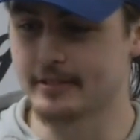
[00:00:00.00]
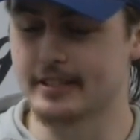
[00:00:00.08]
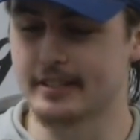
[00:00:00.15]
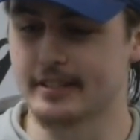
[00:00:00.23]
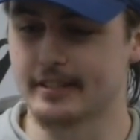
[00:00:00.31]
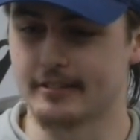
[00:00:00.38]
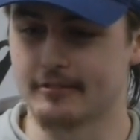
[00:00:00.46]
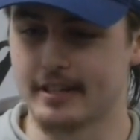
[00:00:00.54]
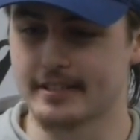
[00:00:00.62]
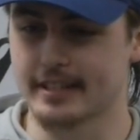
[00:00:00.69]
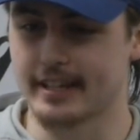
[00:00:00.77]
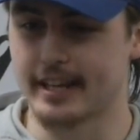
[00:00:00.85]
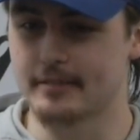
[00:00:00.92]
with the
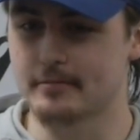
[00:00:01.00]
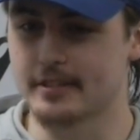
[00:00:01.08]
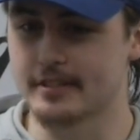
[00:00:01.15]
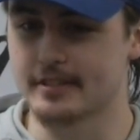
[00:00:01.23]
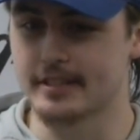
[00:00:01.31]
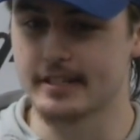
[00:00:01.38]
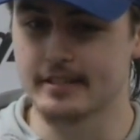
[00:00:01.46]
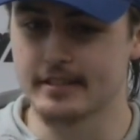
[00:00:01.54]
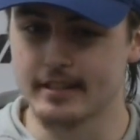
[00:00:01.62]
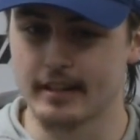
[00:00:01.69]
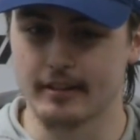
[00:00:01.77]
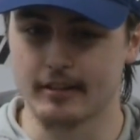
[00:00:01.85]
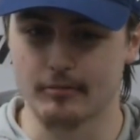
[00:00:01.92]
rest of the games in the
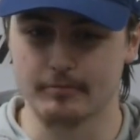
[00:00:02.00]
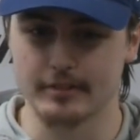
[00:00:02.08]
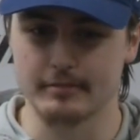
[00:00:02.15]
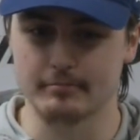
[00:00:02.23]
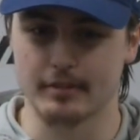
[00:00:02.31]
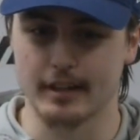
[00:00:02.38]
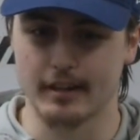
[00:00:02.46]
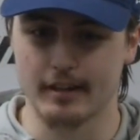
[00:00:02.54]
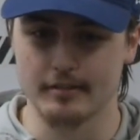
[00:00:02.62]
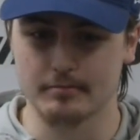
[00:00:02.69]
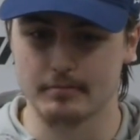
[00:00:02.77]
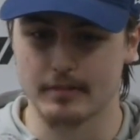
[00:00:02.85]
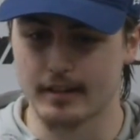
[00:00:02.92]
season and hopefully in
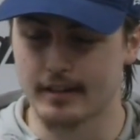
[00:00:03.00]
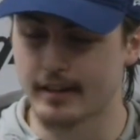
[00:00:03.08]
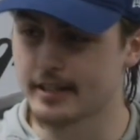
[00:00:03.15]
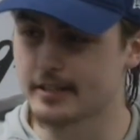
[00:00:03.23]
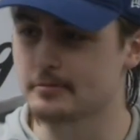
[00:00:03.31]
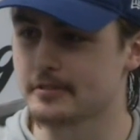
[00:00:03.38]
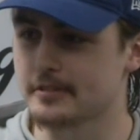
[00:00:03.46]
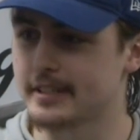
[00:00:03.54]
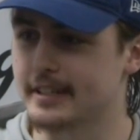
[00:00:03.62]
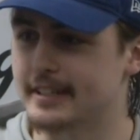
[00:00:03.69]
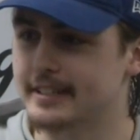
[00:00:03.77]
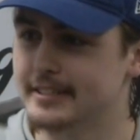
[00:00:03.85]
playoffs. But I guess we'll see.